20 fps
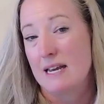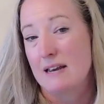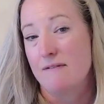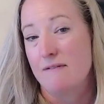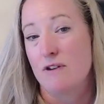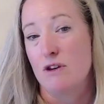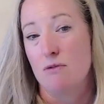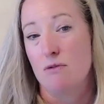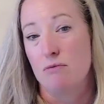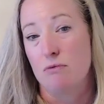to give
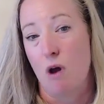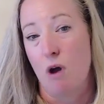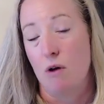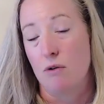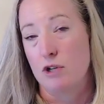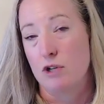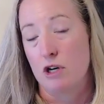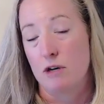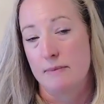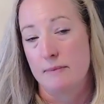you
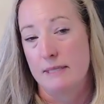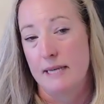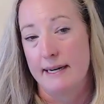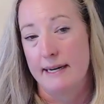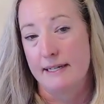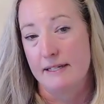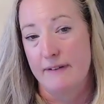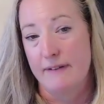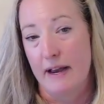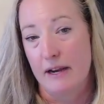long-term
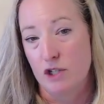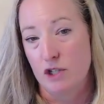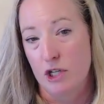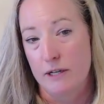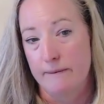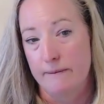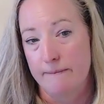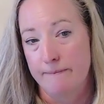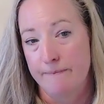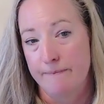
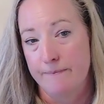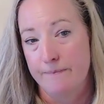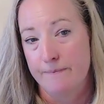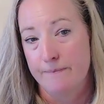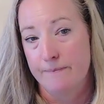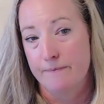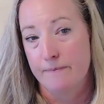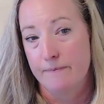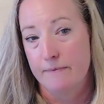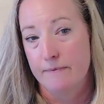satisfaction.
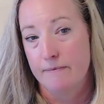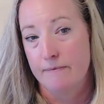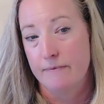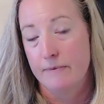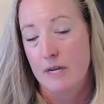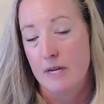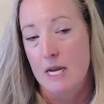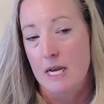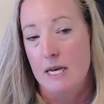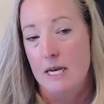
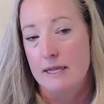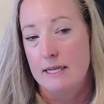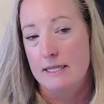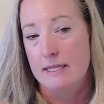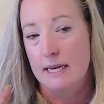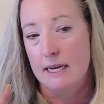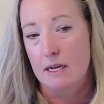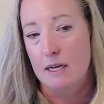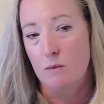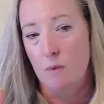The
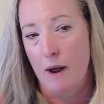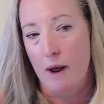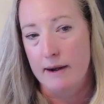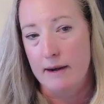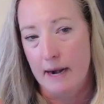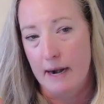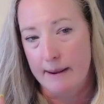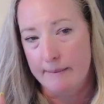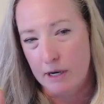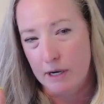second one,
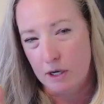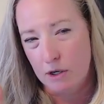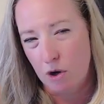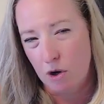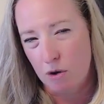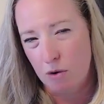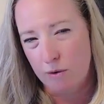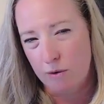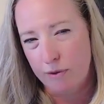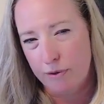and I'm going to
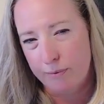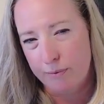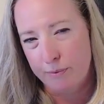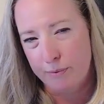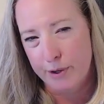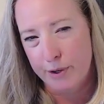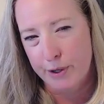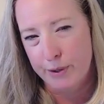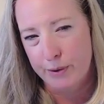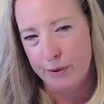go
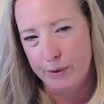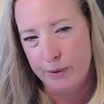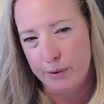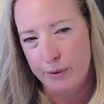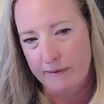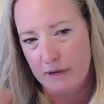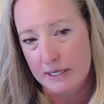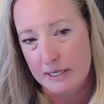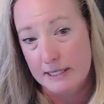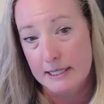through,
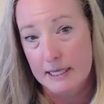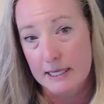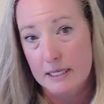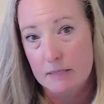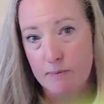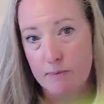I've got 6